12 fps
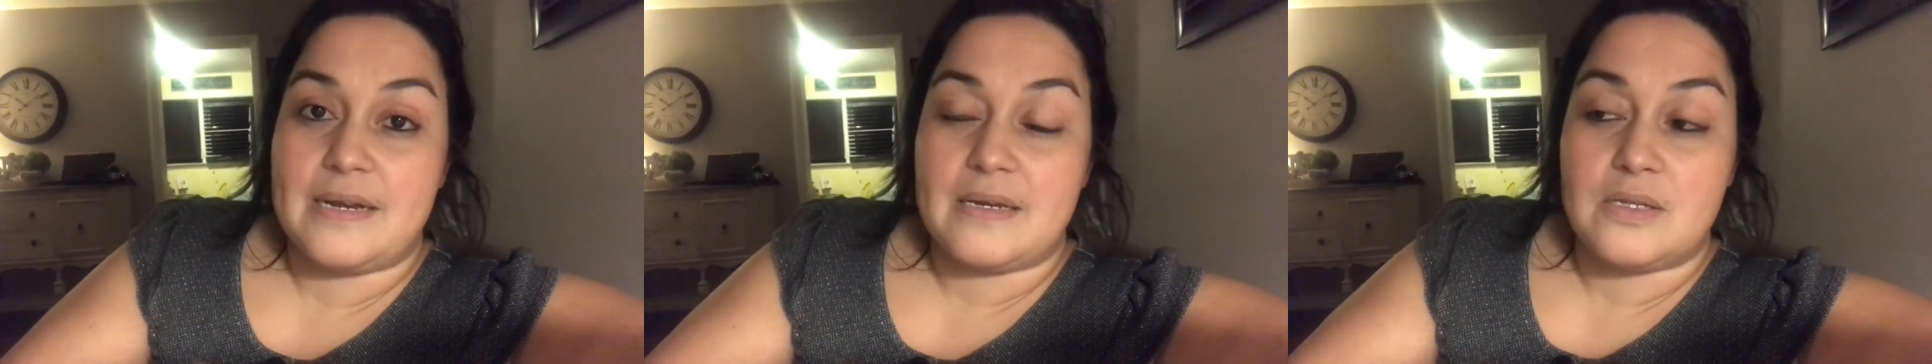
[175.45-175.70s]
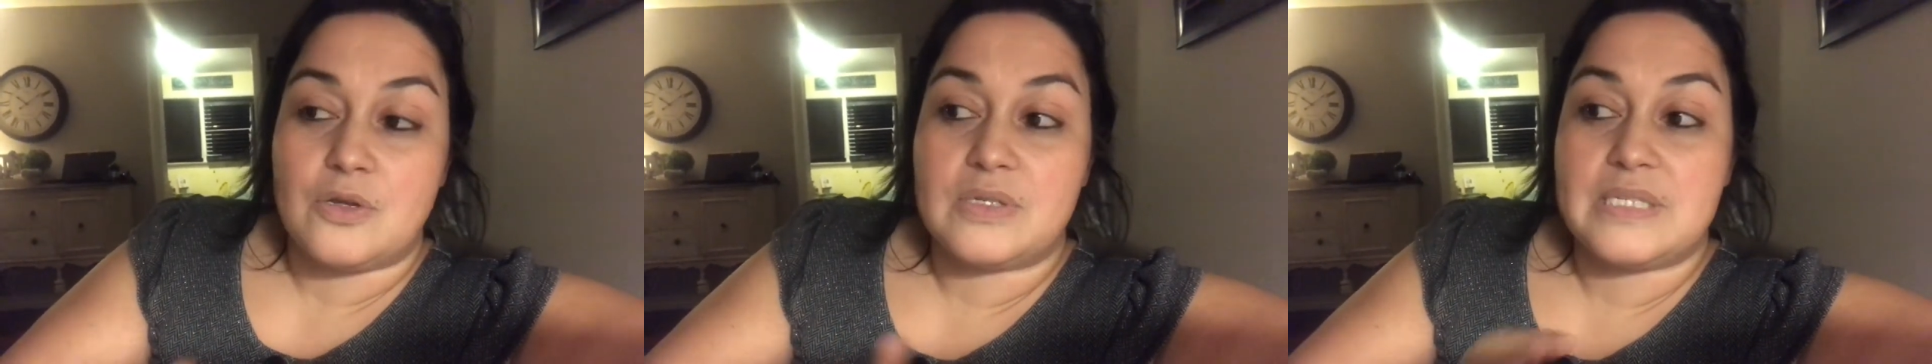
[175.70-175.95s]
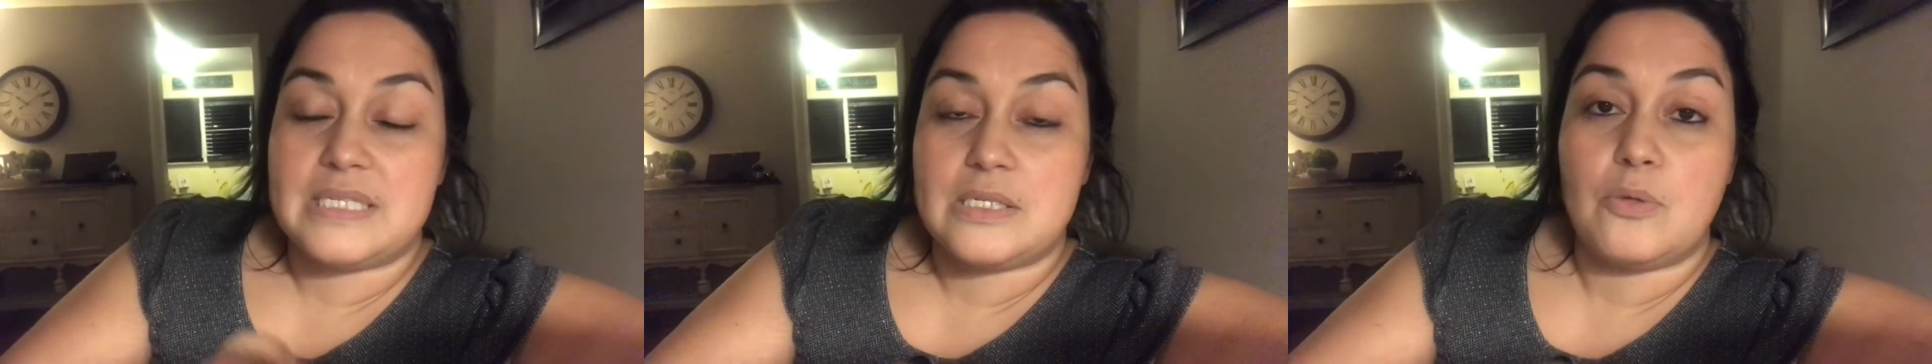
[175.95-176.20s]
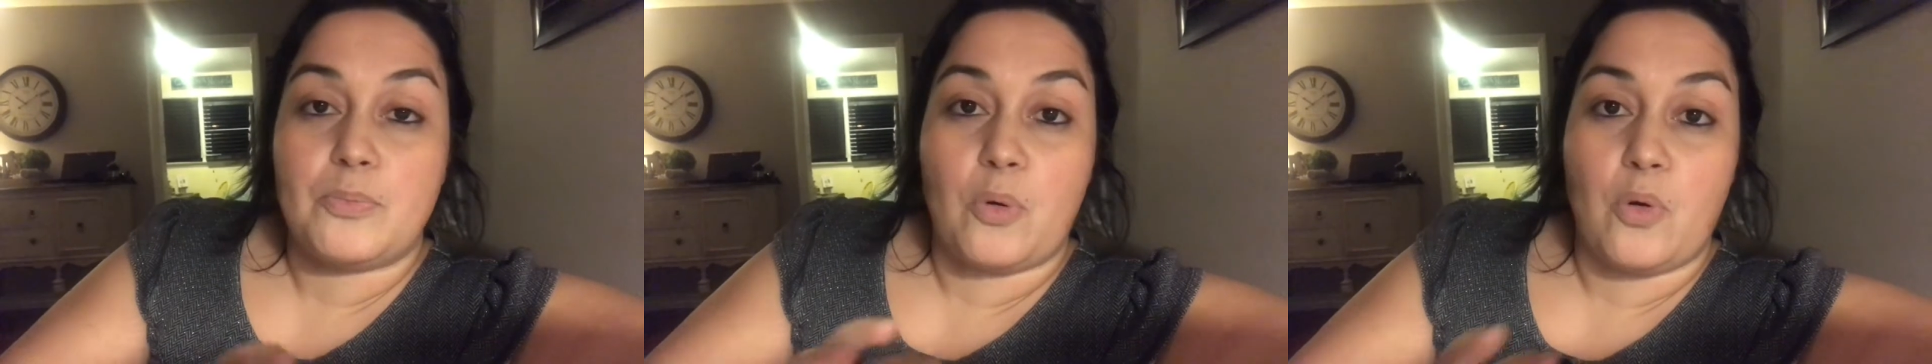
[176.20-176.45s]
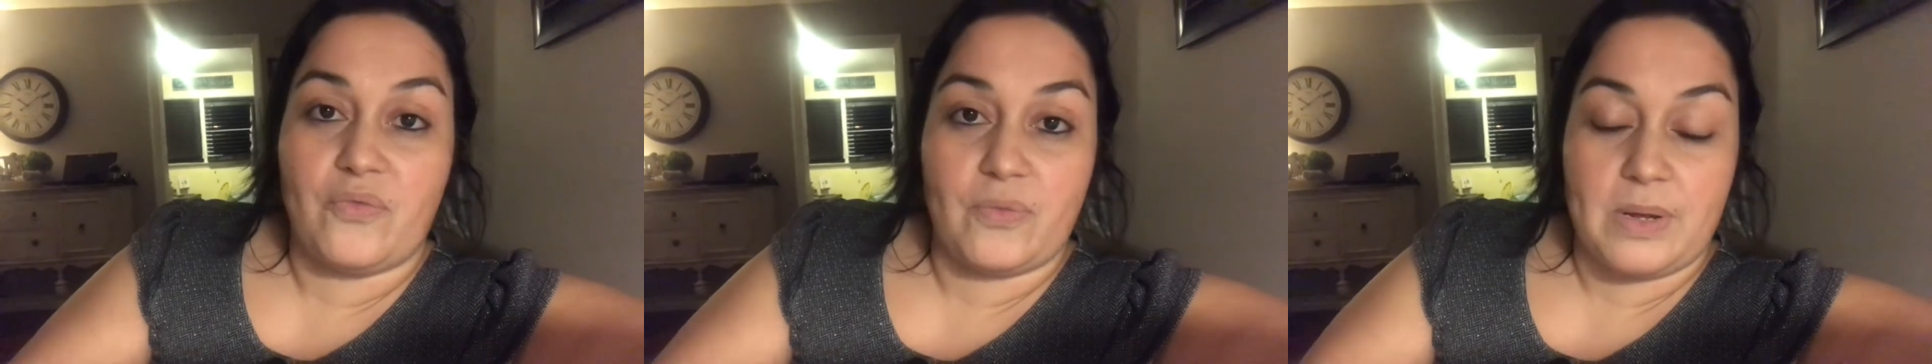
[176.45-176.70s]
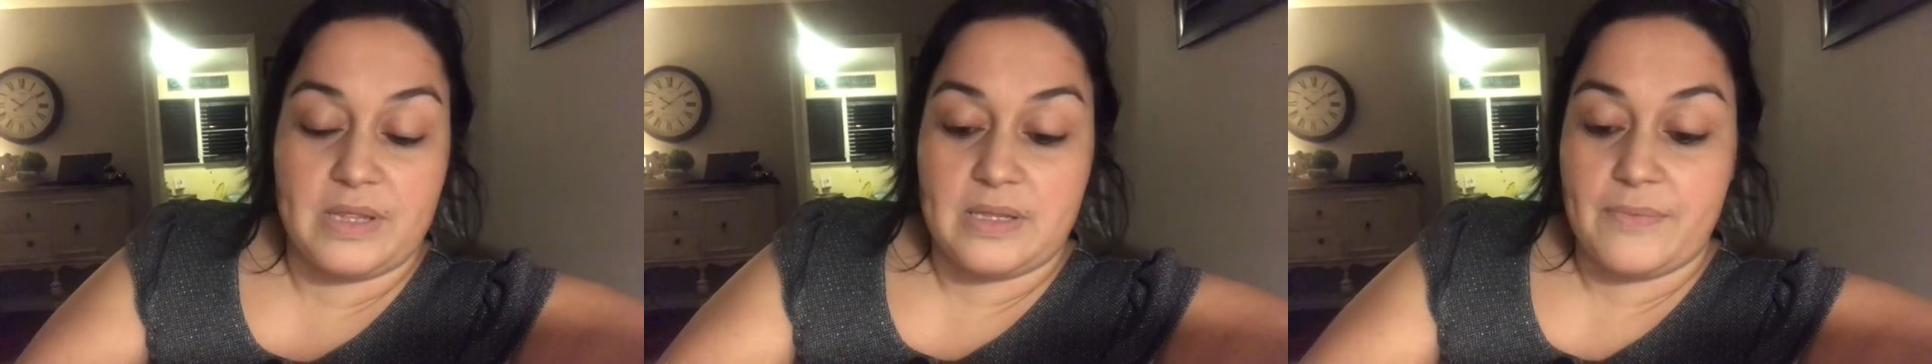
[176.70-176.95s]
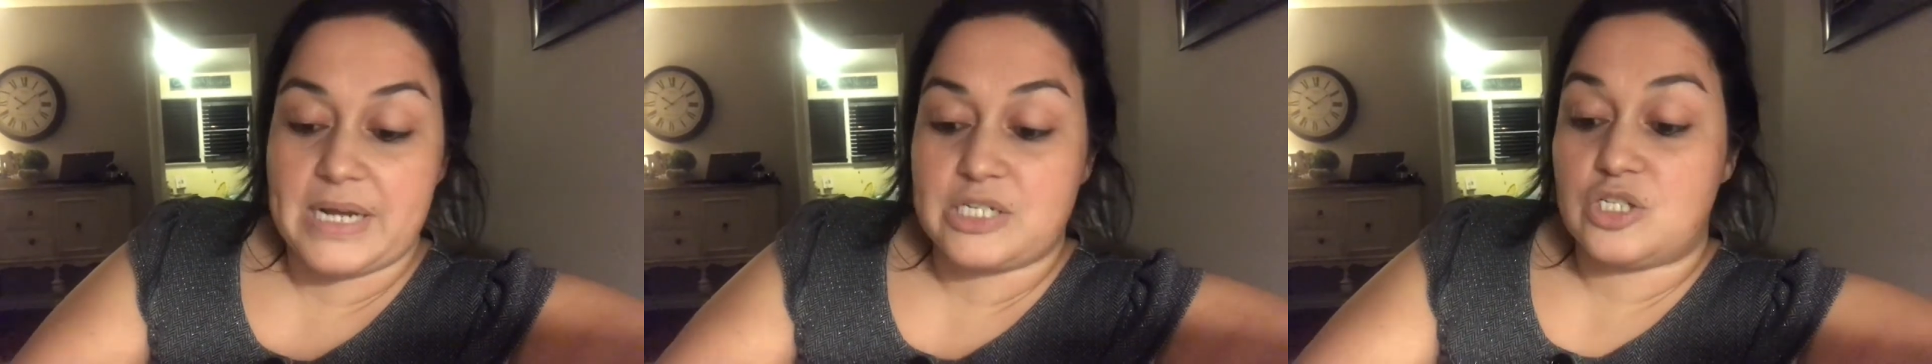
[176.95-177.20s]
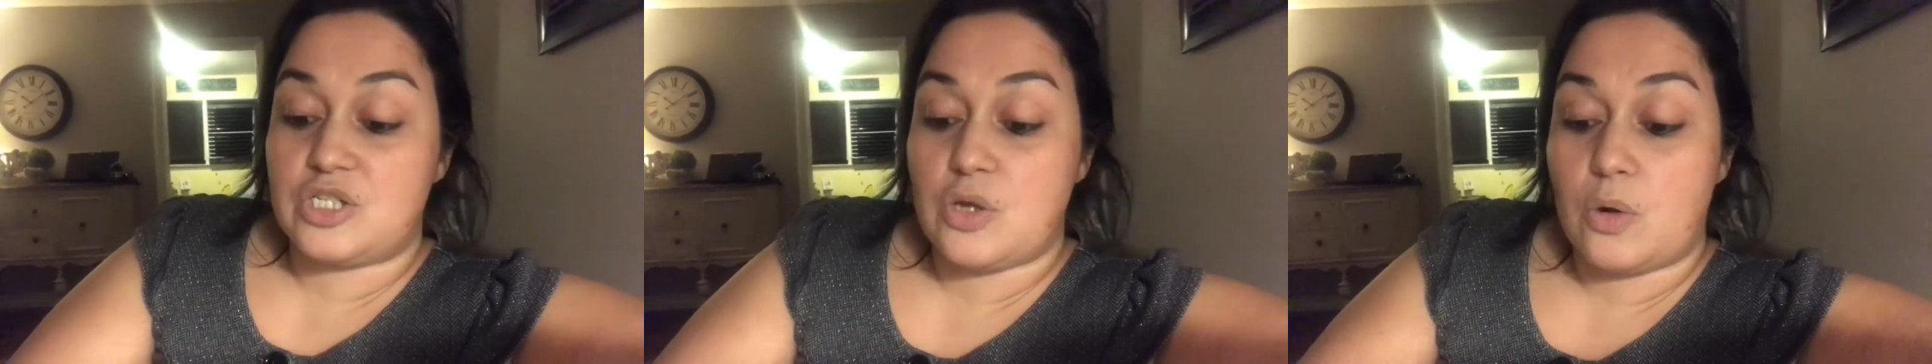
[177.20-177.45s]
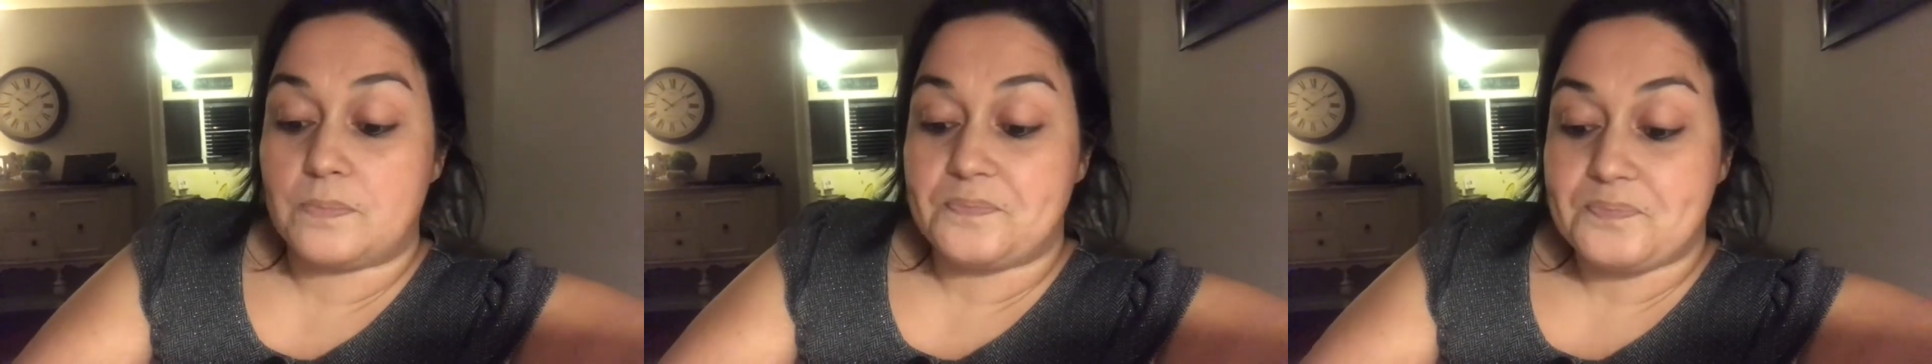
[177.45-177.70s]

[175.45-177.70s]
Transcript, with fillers: you can still pull from other directions. So